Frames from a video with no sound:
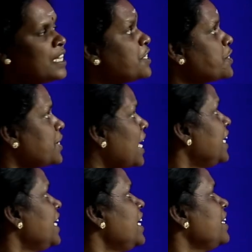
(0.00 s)

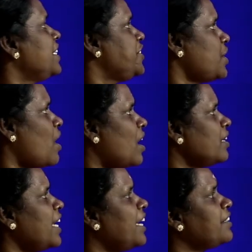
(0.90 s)
Study the chart
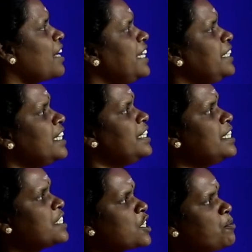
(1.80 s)
and write a
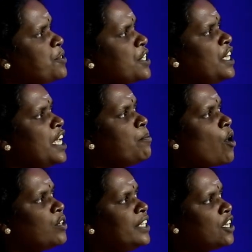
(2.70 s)
description
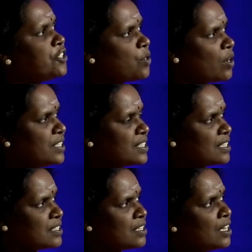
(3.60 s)
about their
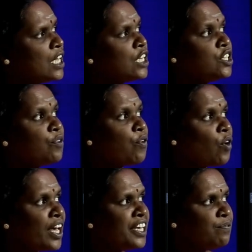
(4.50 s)
choices. The
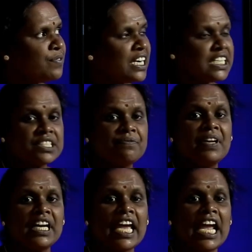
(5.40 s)
following words
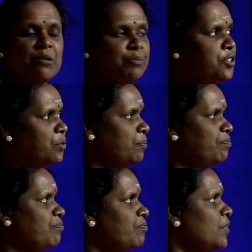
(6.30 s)
will help you.
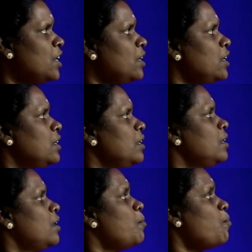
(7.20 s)

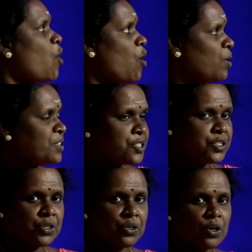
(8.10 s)

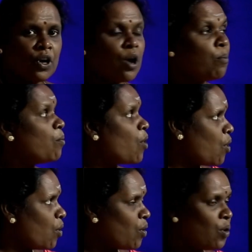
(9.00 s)
Most,
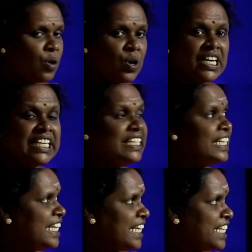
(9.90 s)
more,
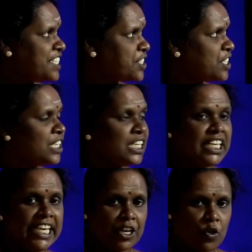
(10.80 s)
least,
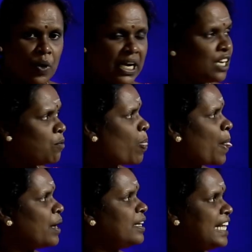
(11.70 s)
equal,
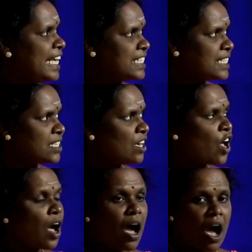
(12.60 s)
less,
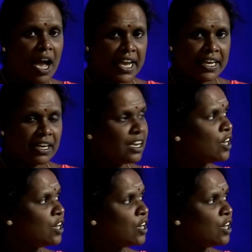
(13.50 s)
higher,